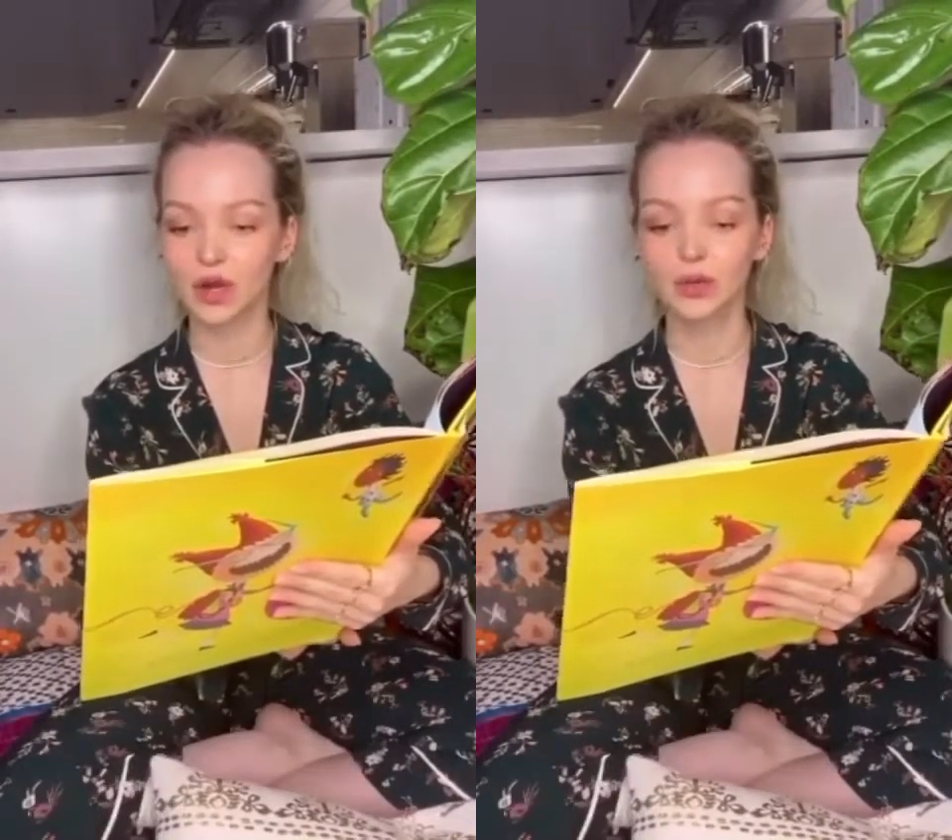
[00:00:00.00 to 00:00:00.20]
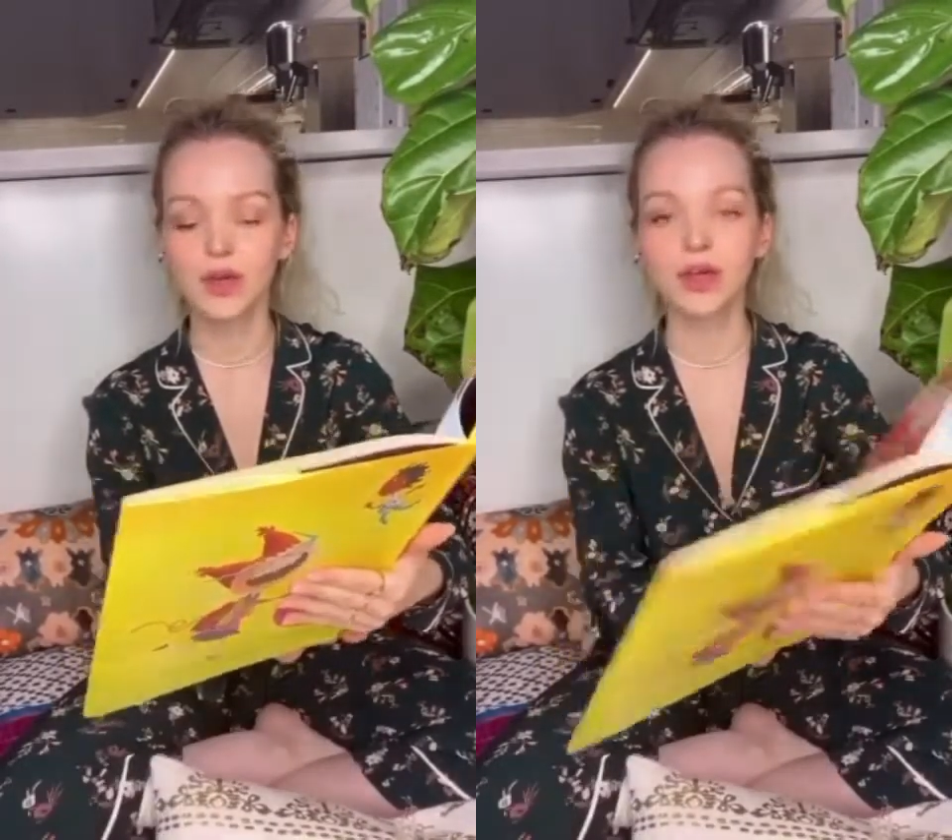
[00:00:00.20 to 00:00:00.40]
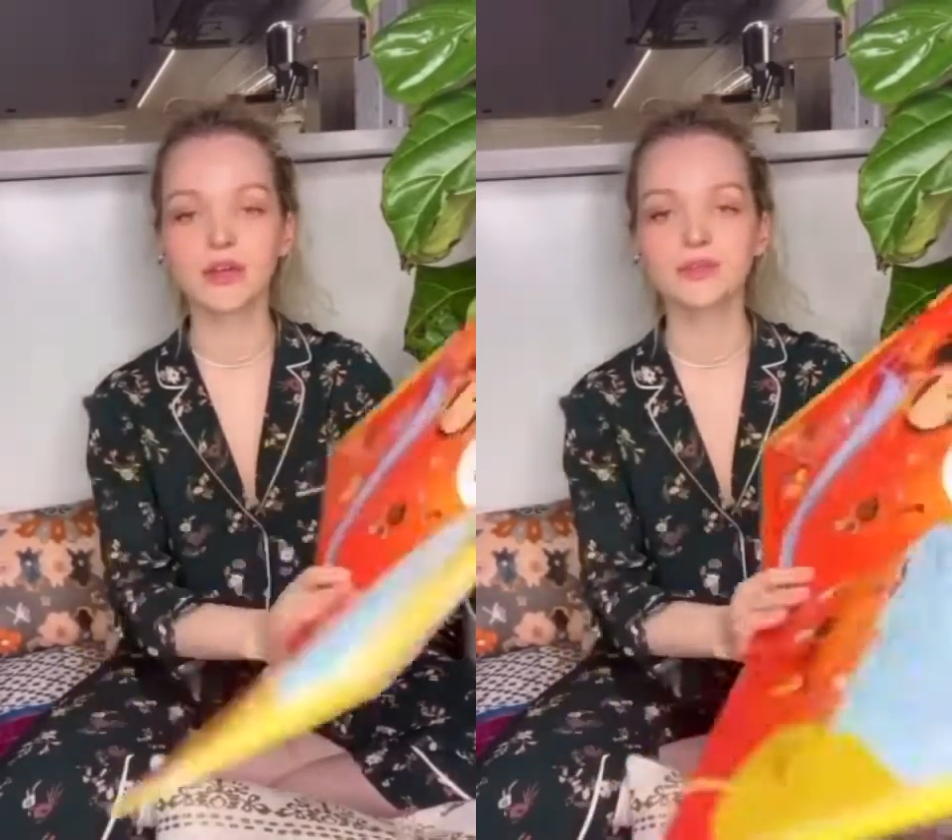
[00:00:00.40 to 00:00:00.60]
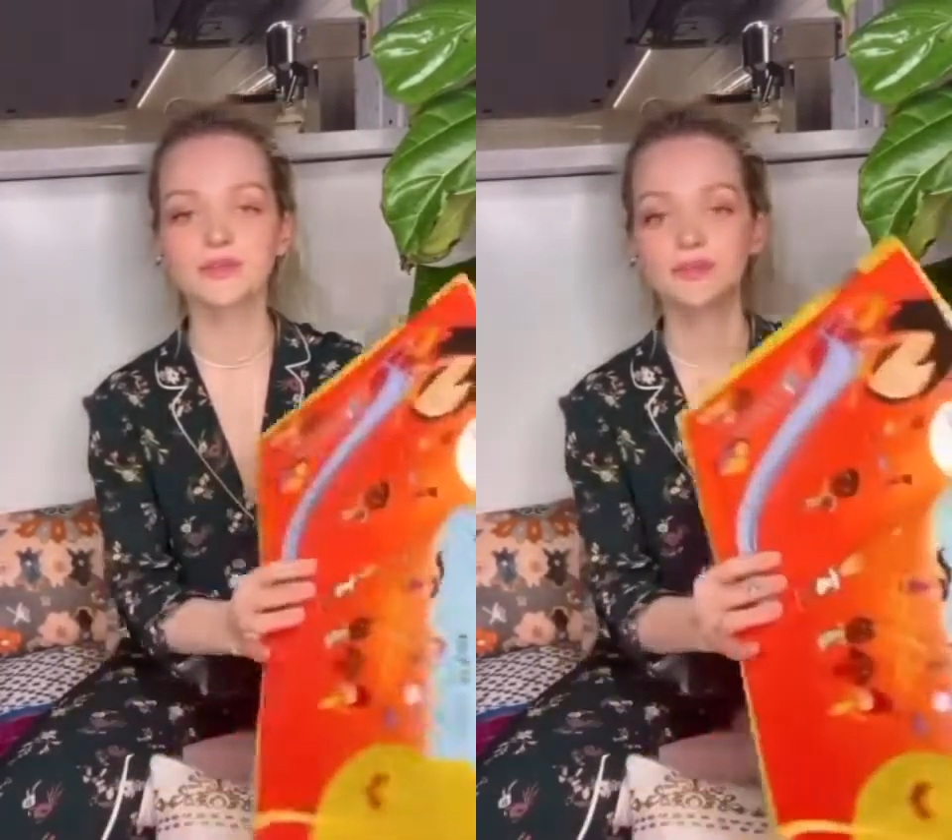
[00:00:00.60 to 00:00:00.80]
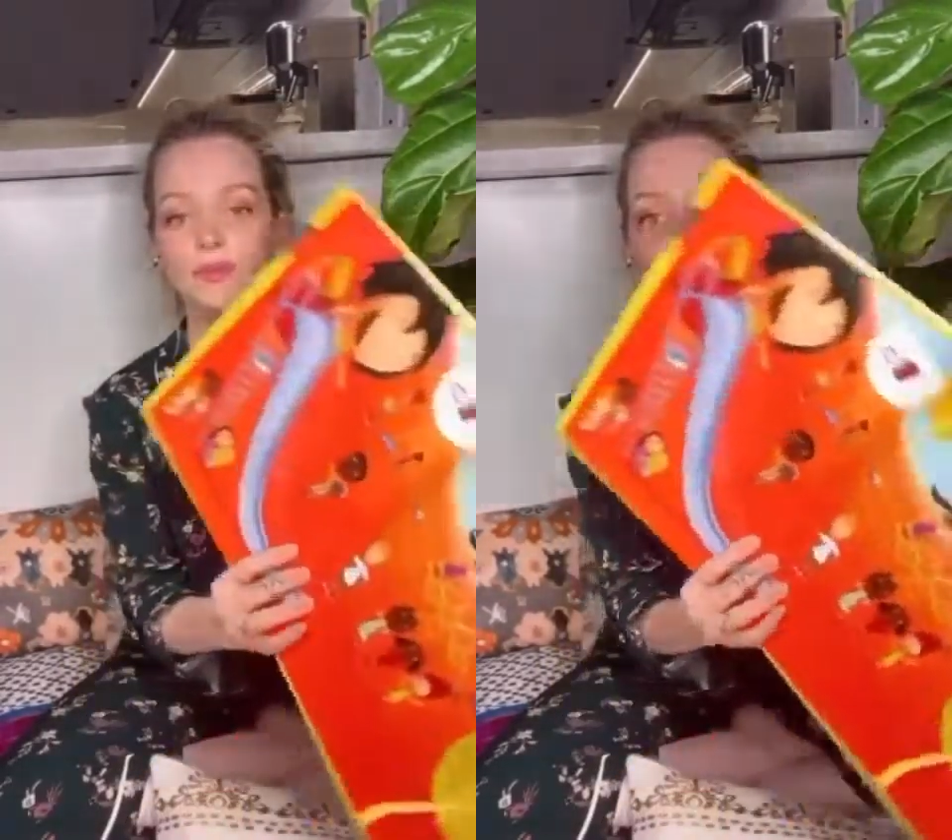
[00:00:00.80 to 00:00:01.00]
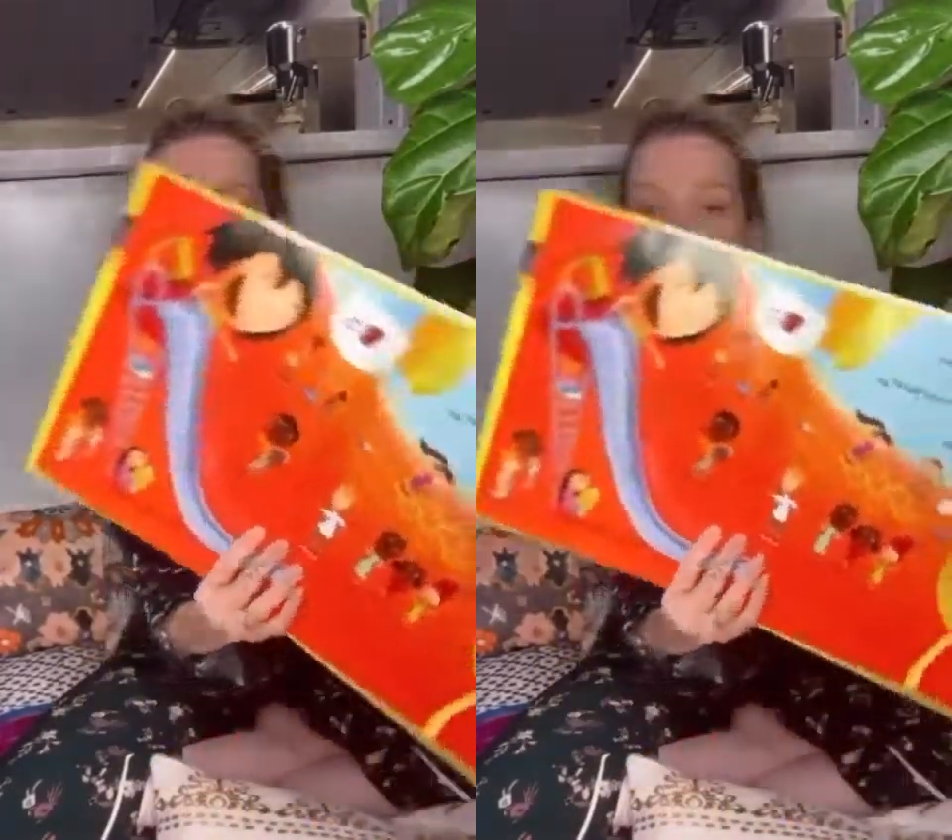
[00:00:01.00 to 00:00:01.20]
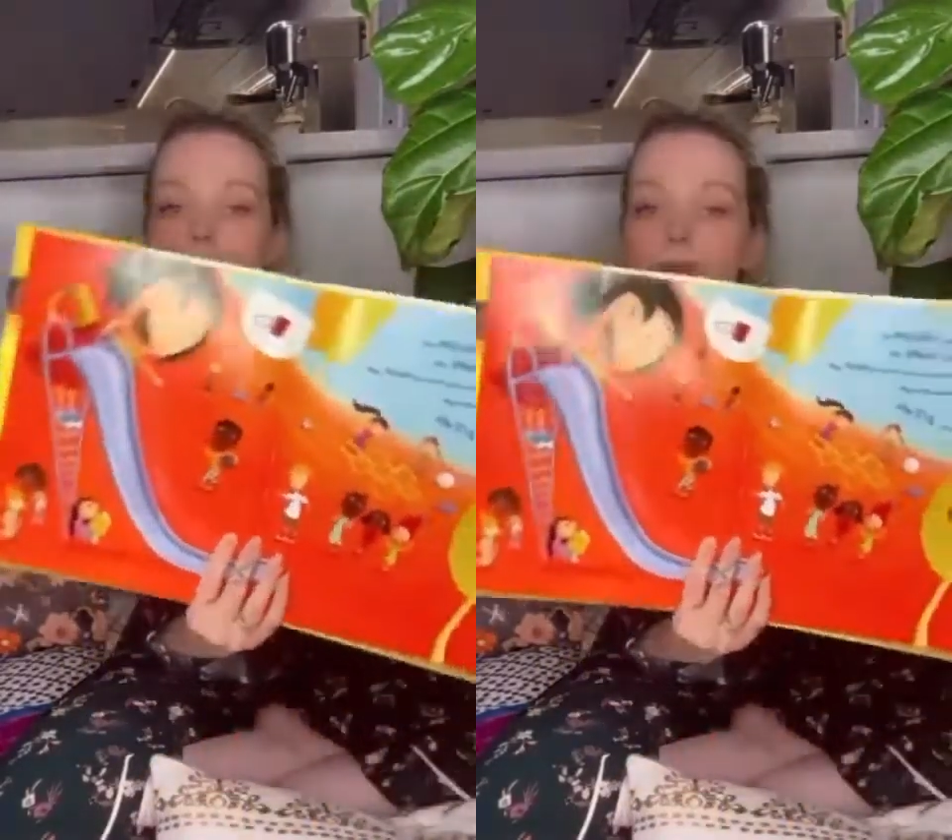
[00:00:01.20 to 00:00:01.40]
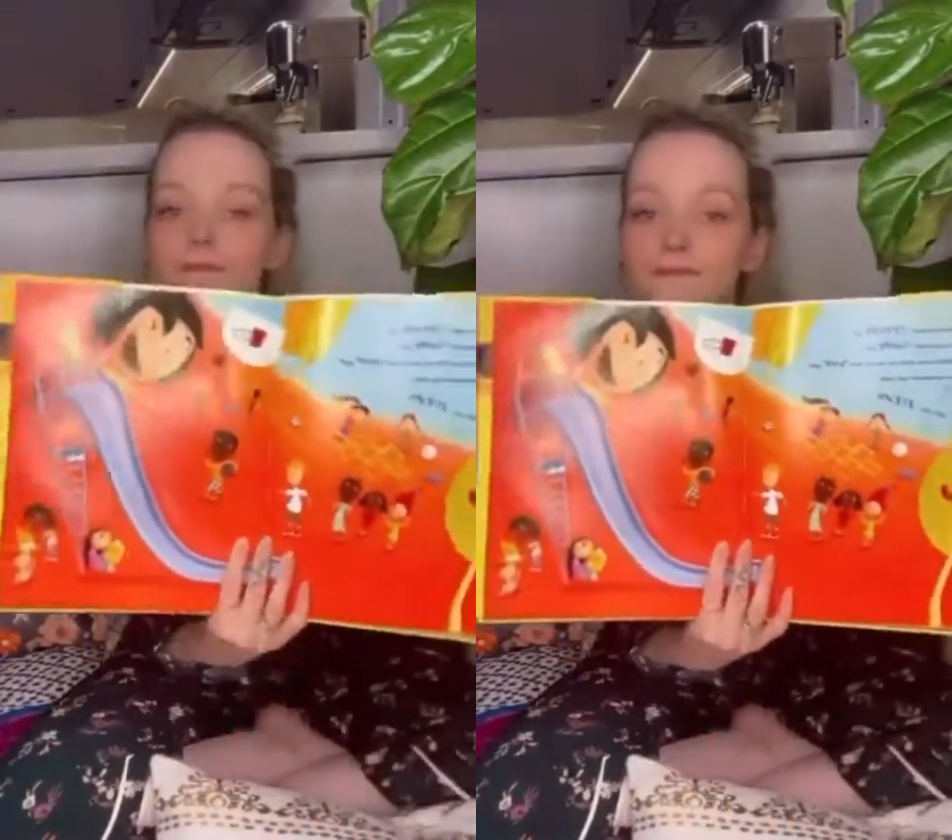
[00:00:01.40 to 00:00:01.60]
way.
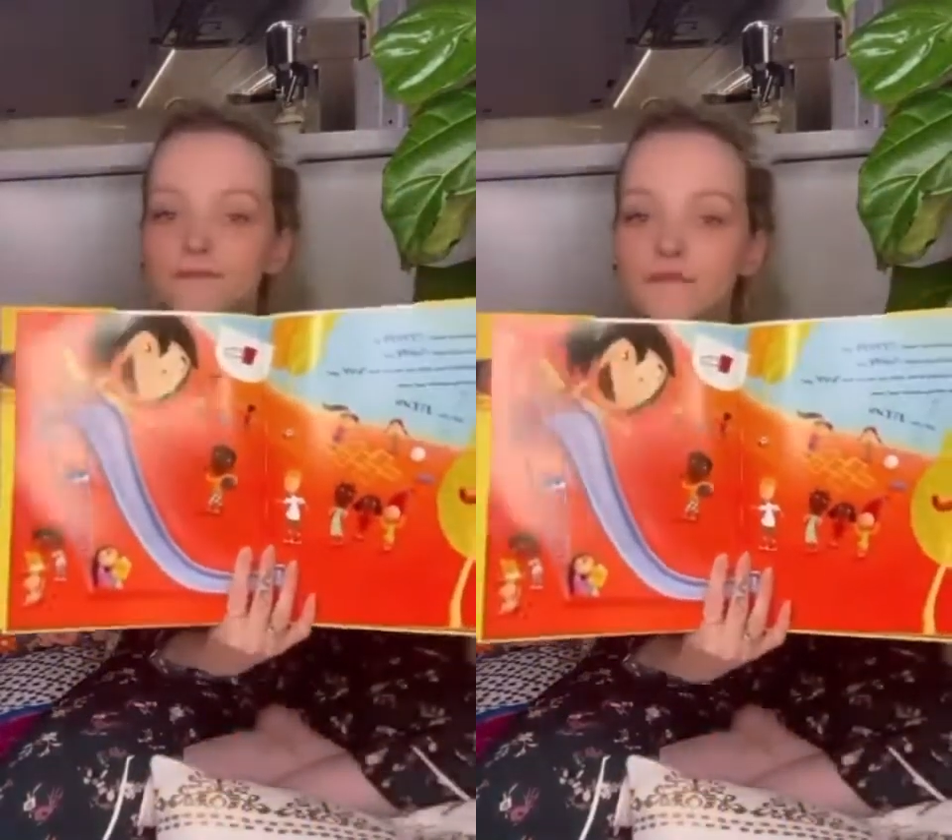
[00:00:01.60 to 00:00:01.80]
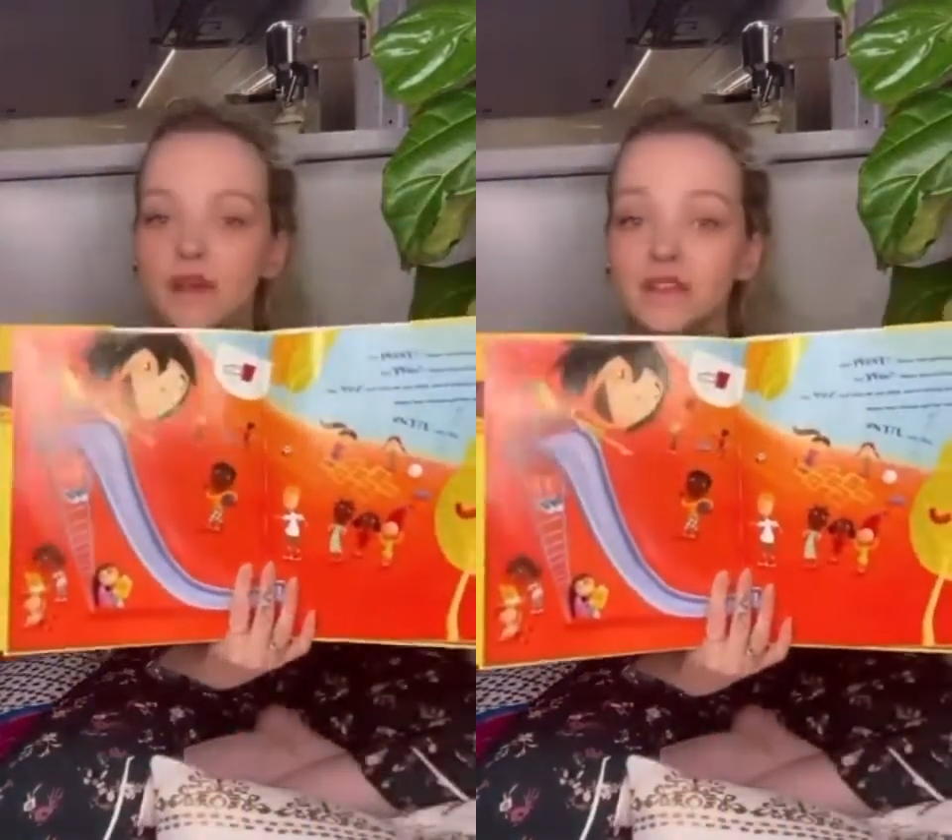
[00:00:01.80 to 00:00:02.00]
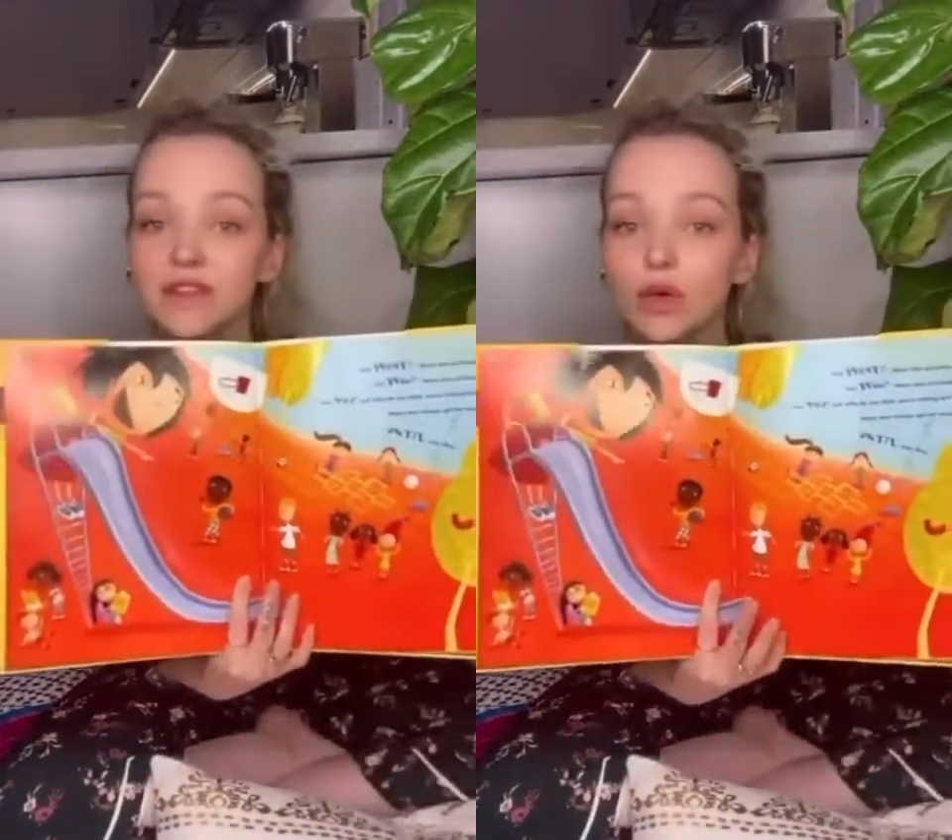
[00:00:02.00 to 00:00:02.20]
Until